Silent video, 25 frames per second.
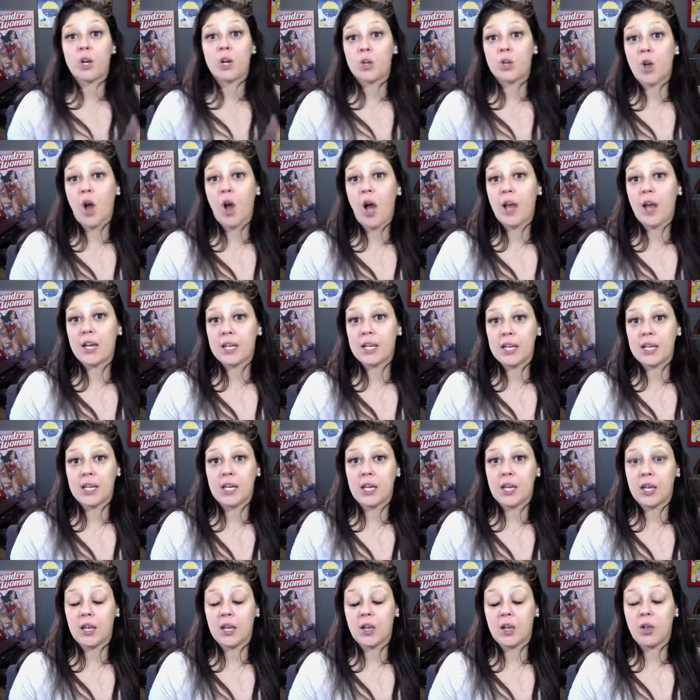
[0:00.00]
not
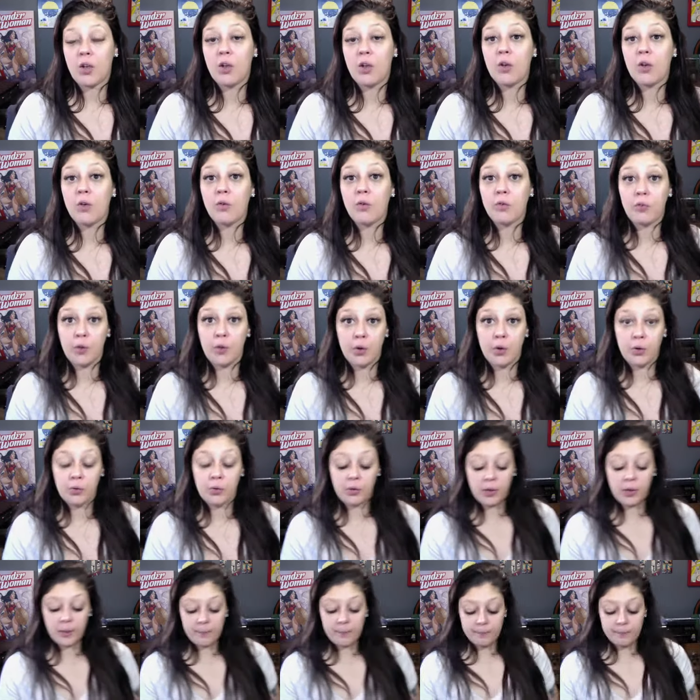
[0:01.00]
eating food.